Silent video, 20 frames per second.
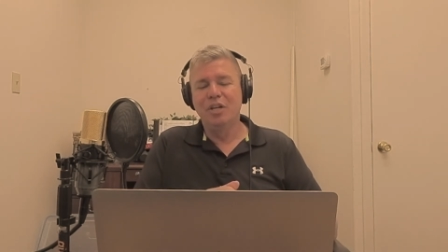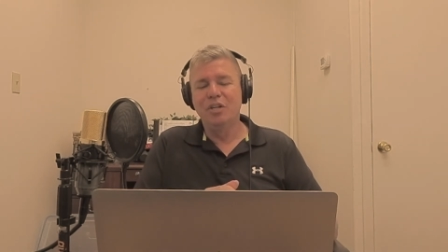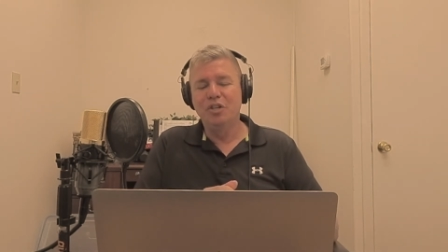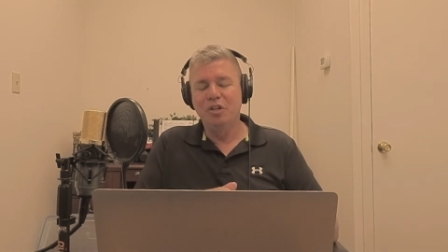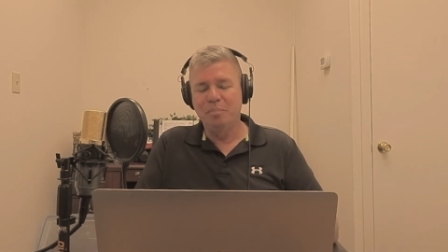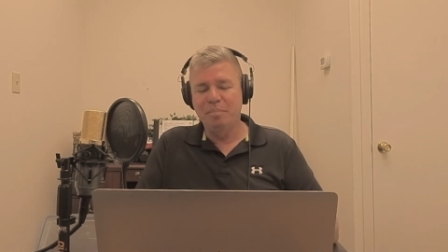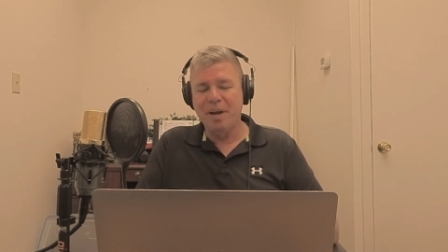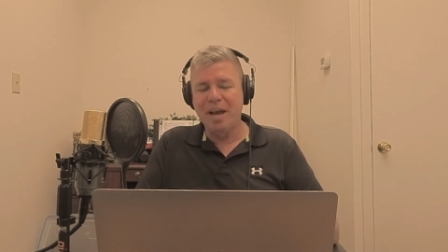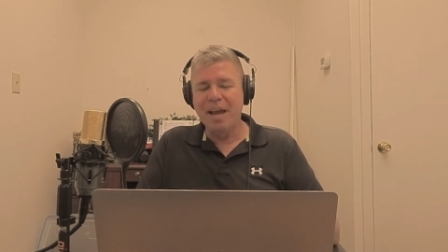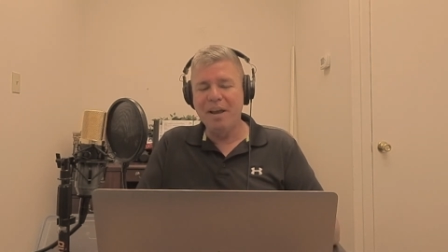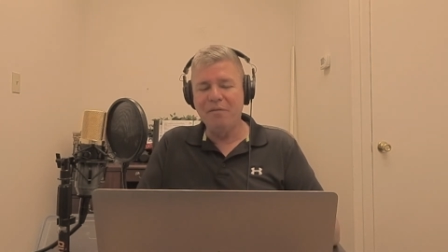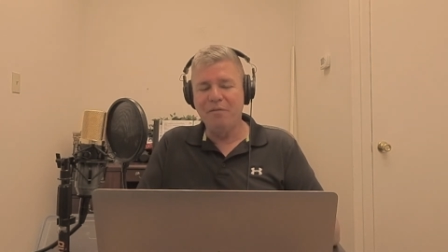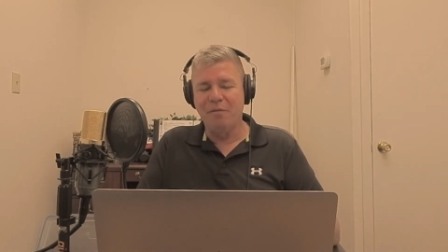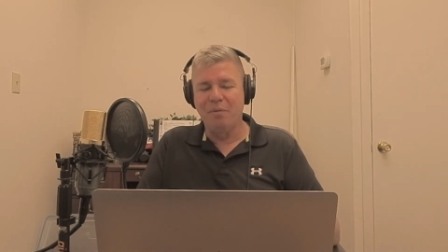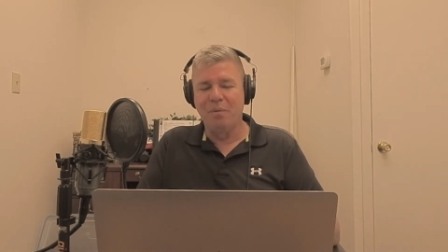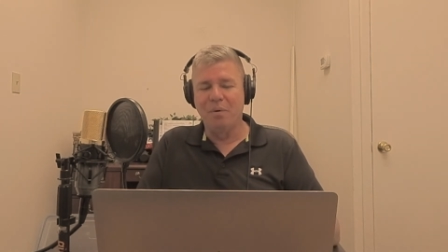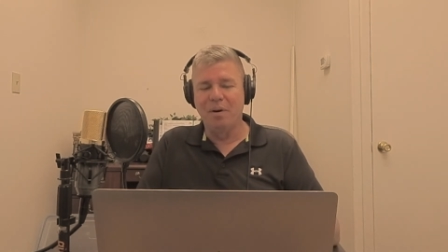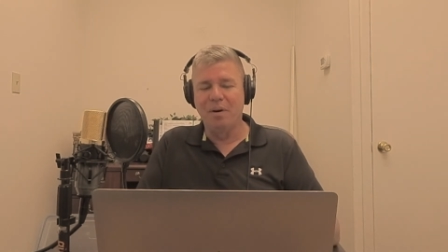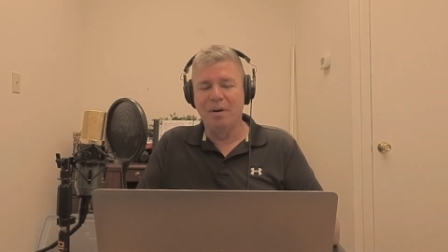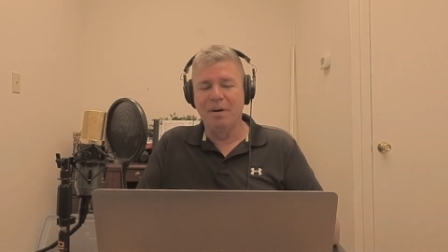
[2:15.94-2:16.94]
to pay
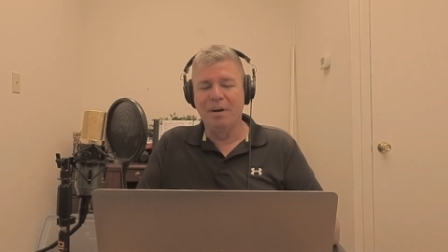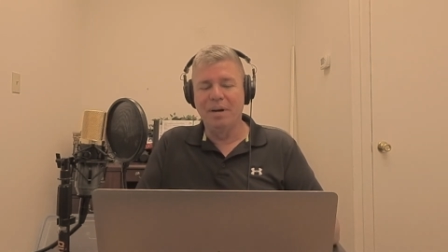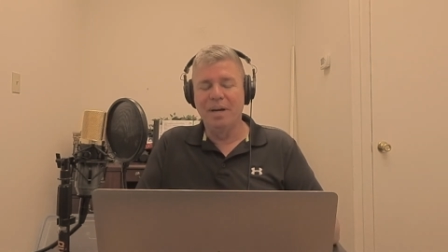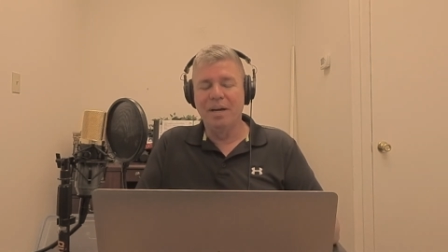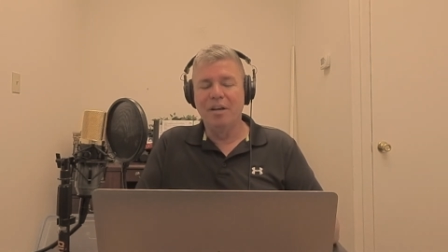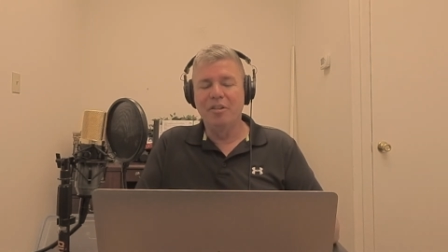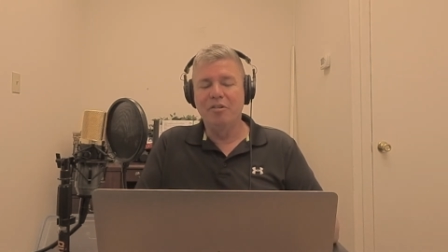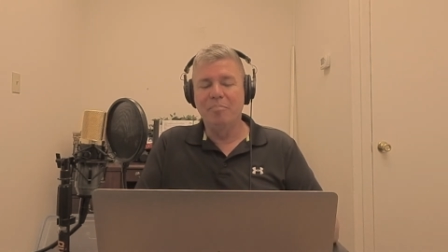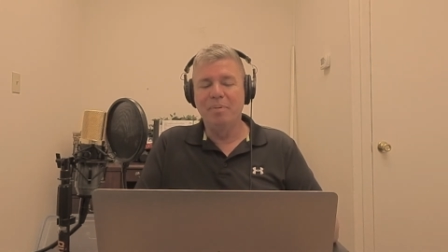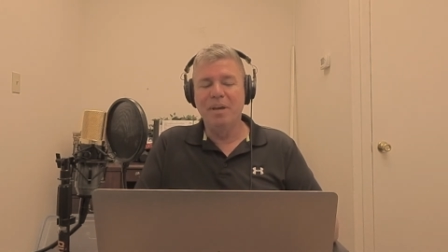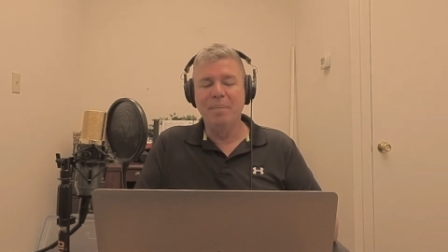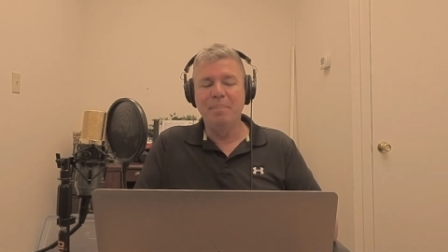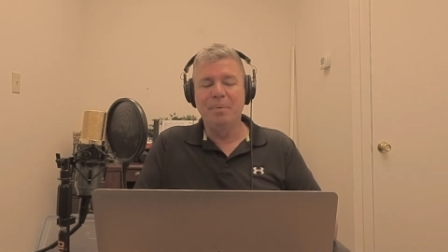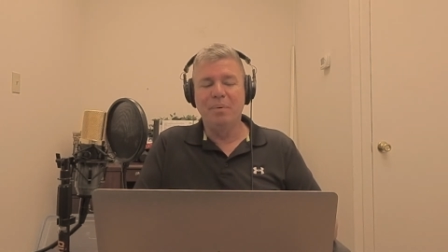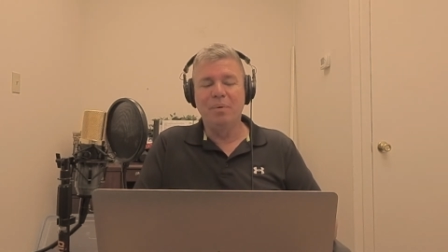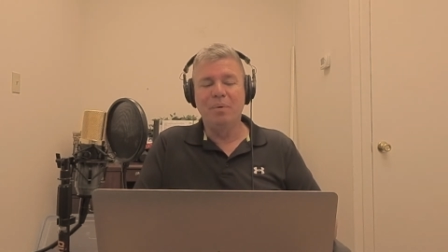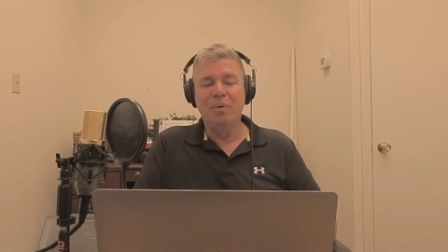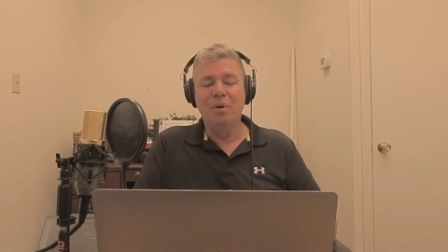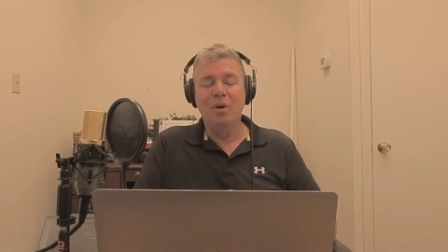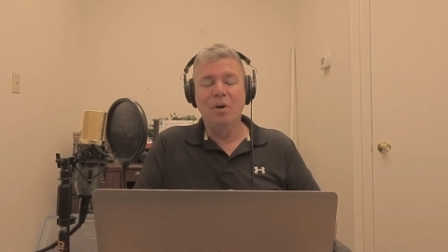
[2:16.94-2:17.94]
for the
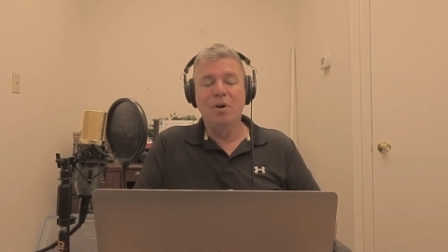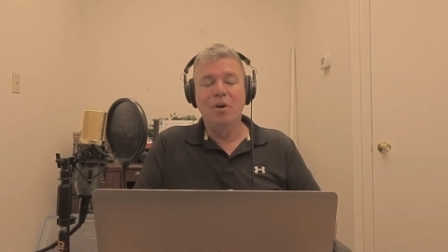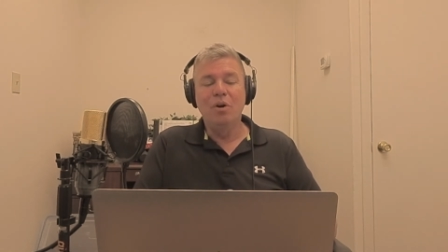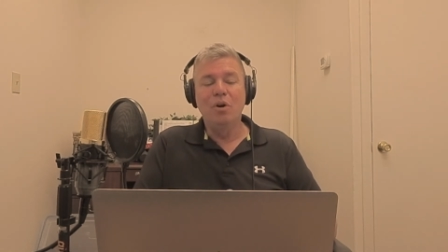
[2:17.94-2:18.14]
people